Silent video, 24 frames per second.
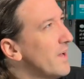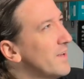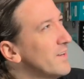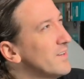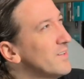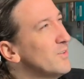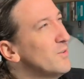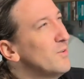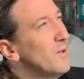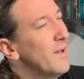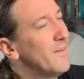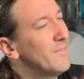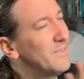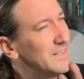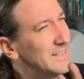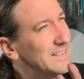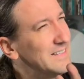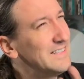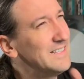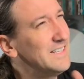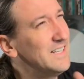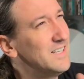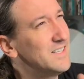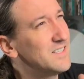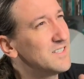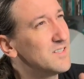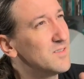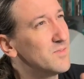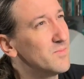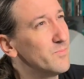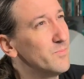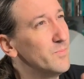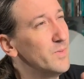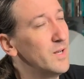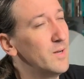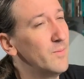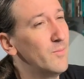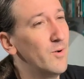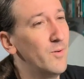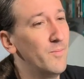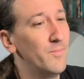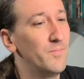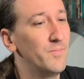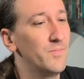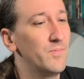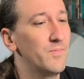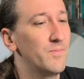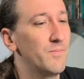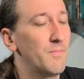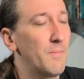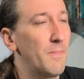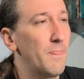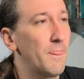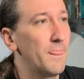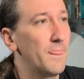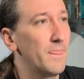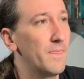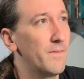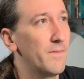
you have at least minimum,